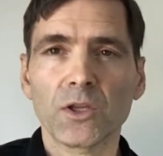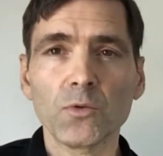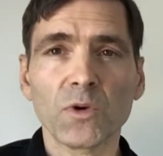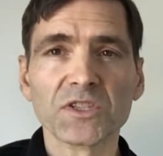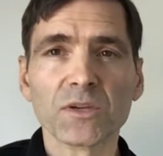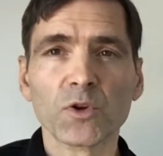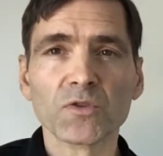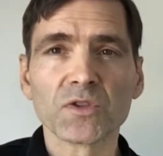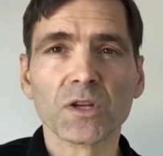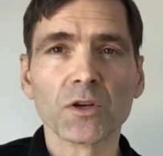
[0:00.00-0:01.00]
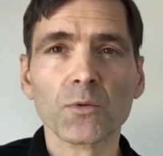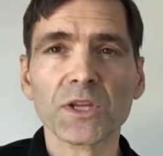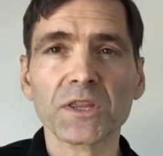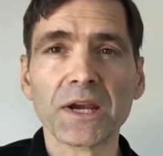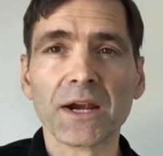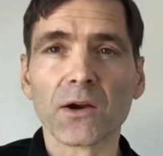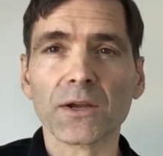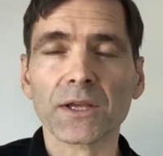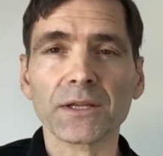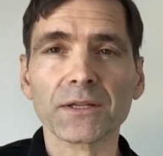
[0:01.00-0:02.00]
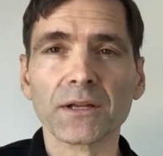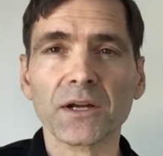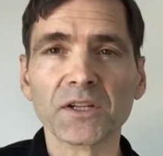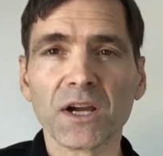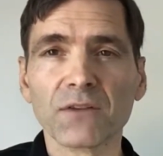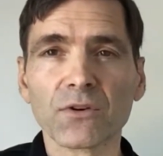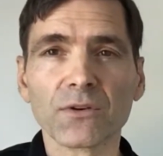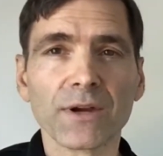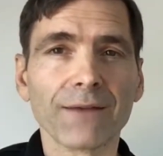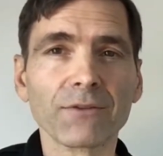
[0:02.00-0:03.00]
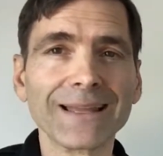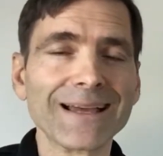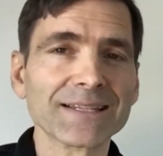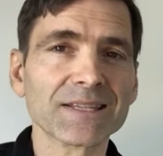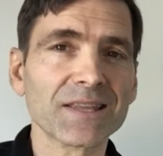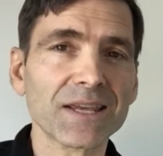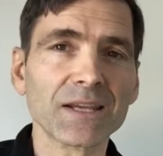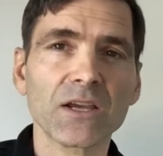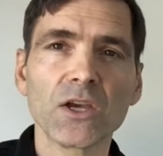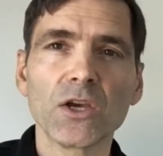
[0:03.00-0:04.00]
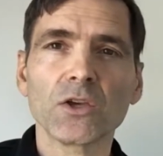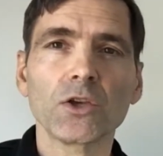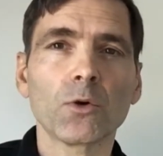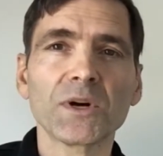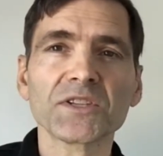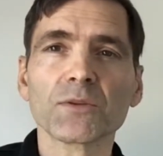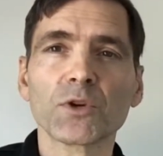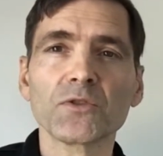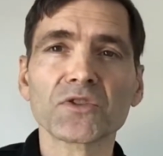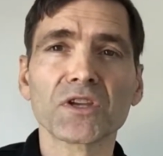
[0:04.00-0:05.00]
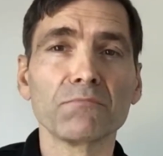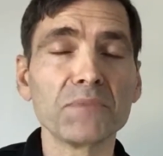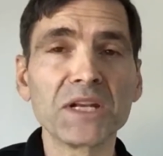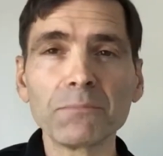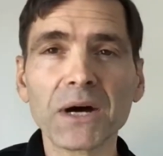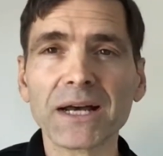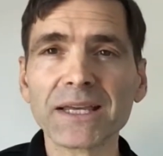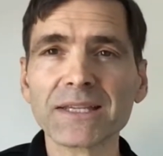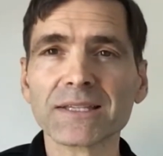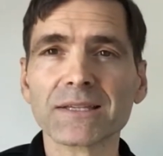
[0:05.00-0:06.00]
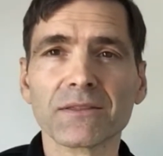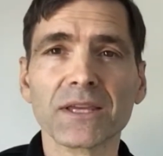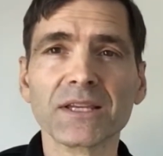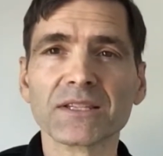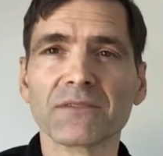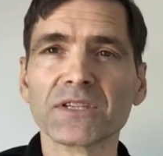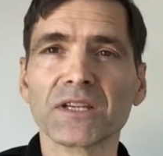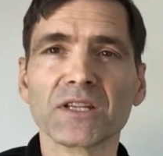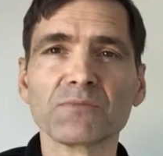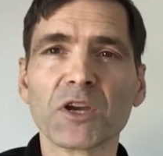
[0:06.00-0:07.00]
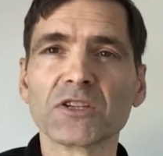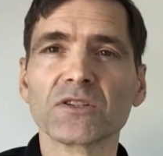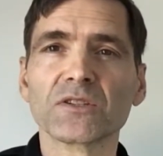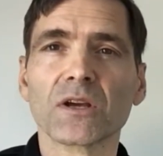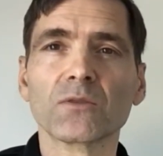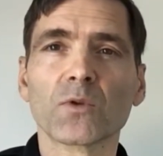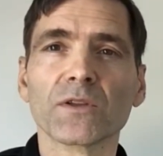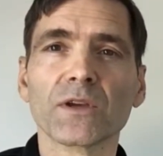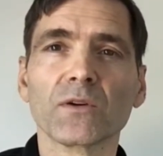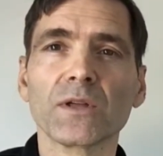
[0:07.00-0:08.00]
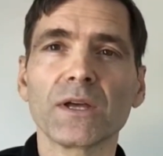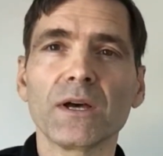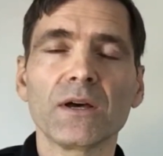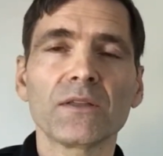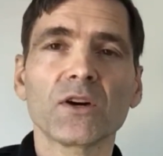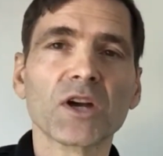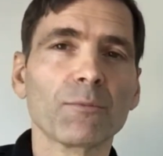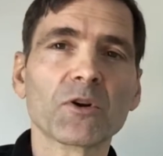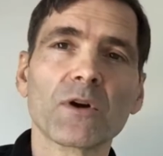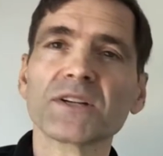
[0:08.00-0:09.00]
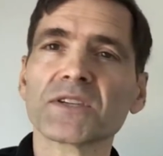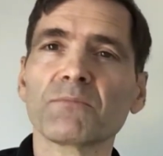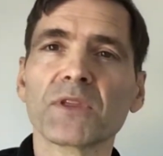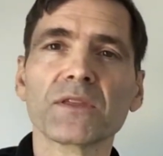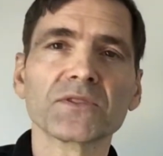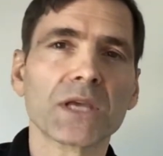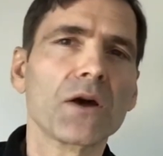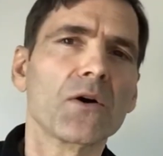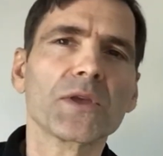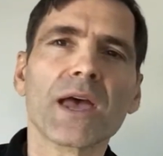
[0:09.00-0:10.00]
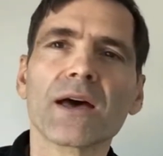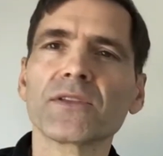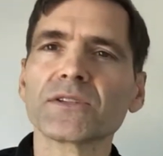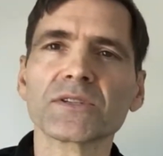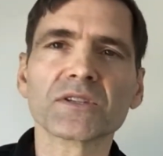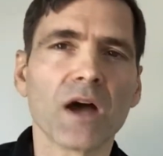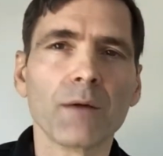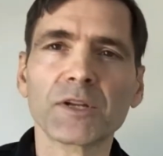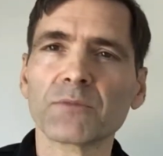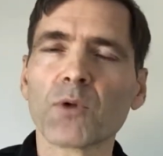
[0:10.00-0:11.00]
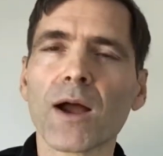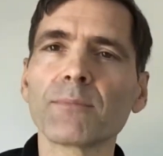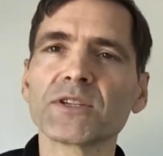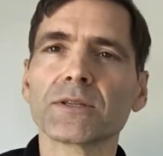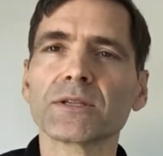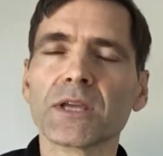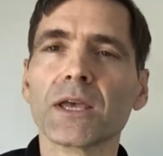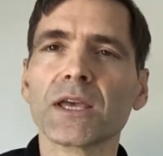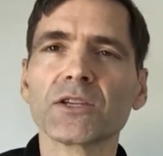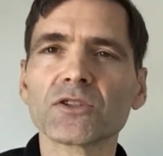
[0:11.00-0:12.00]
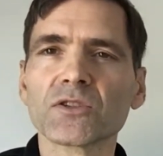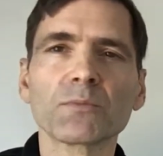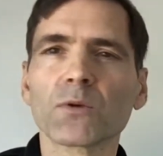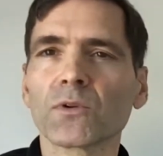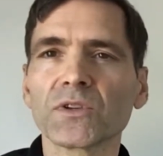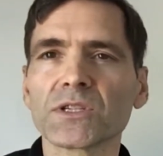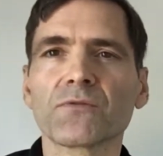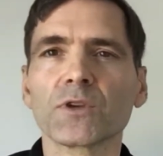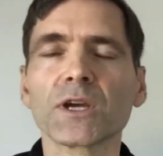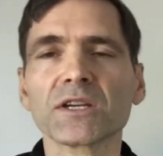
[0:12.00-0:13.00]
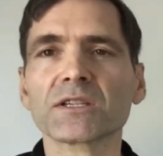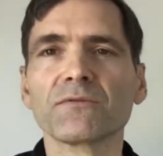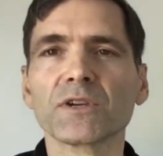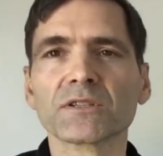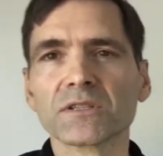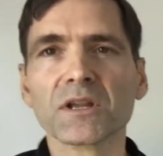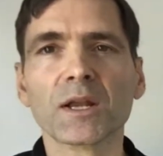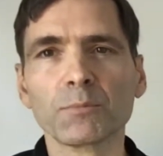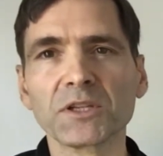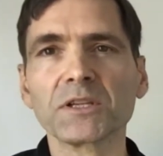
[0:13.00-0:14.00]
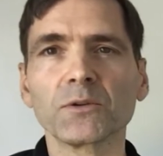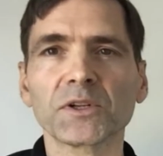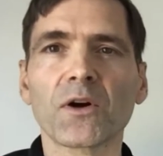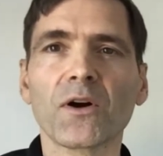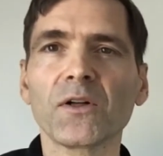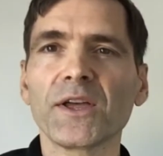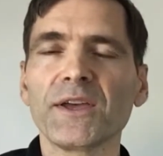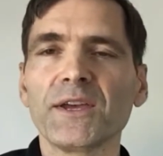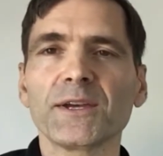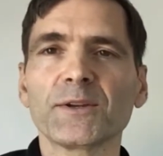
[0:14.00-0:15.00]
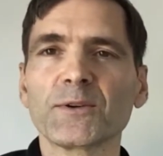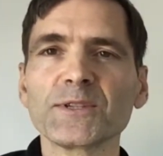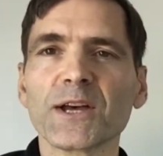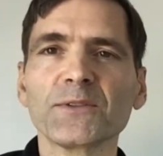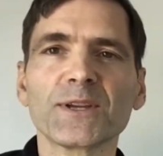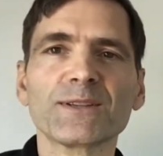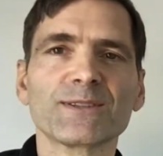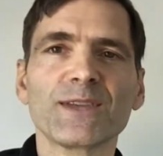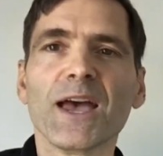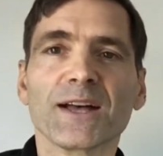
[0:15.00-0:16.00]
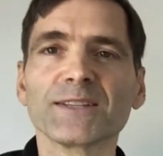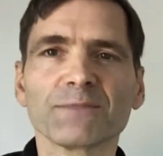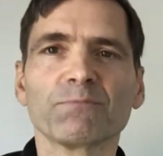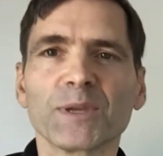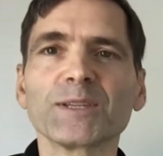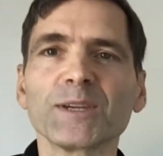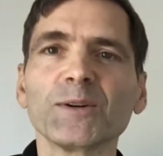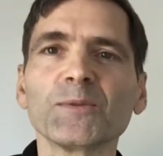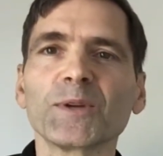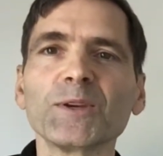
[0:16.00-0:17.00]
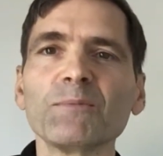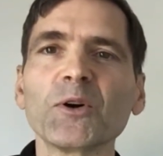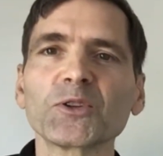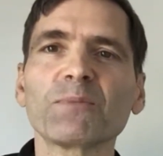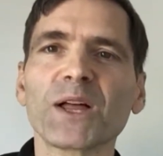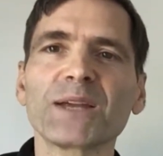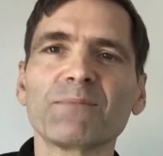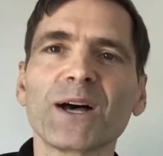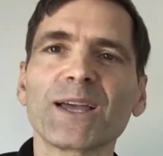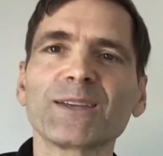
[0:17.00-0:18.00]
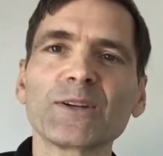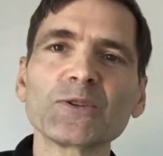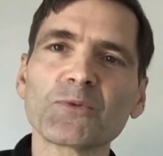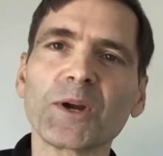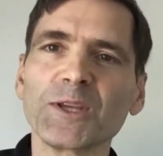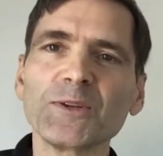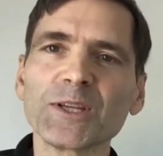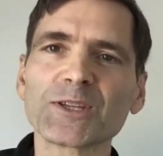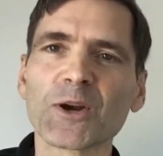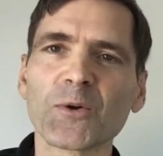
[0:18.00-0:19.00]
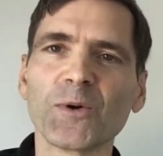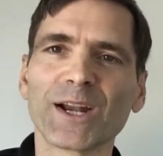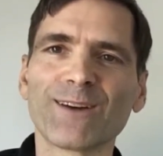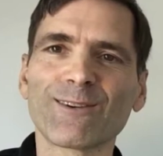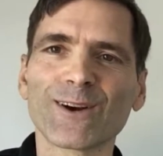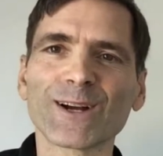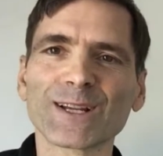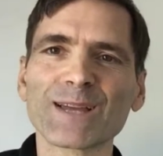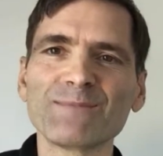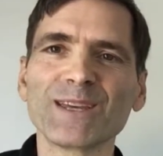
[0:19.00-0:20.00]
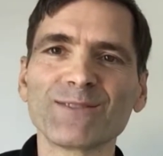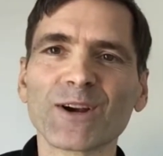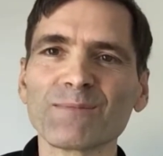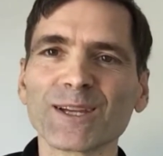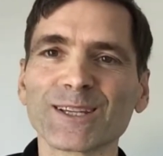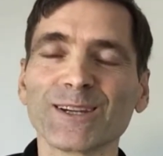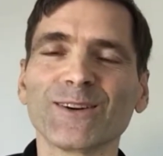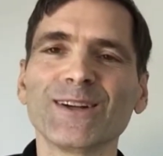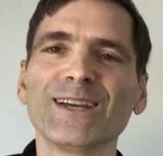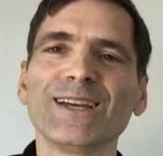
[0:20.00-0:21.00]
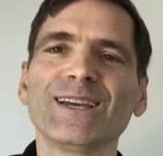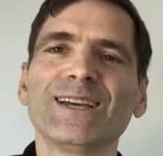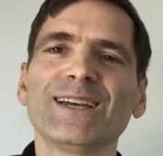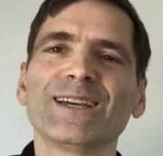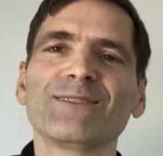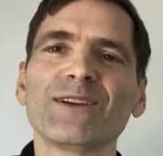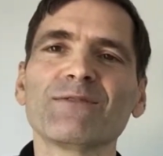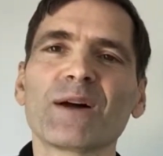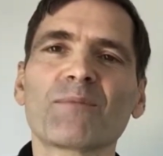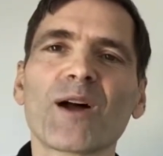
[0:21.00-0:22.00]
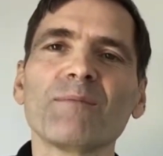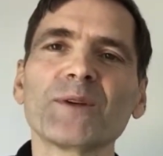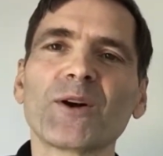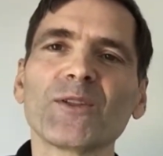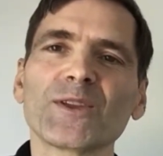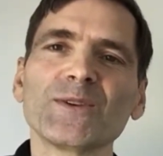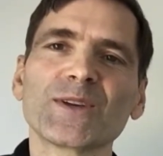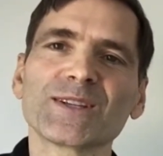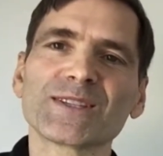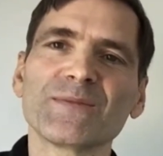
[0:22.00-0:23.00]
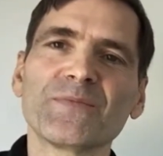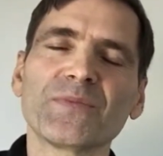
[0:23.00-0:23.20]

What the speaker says: You want someone who's going to go in there and uncover every last thing. You don't want someone who's going to minimize things. I've seen inspections done where they'll come across something, they'll say, oh yeah, this is common in properties of this age, this will be real easy for you guys to fix, it's not a big deal at all. It turns out that it's a big deal when you multiply it by 20 units or whatever. It can be a very big deal if you have that problem in all the units.